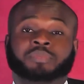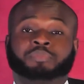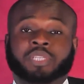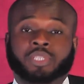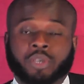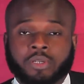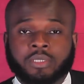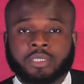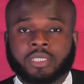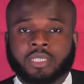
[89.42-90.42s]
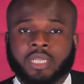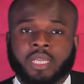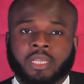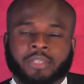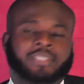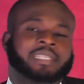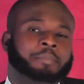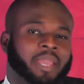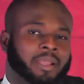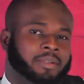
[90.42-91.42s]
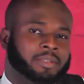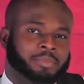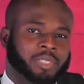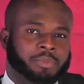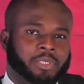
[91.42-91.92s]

beyond just a mere agreement,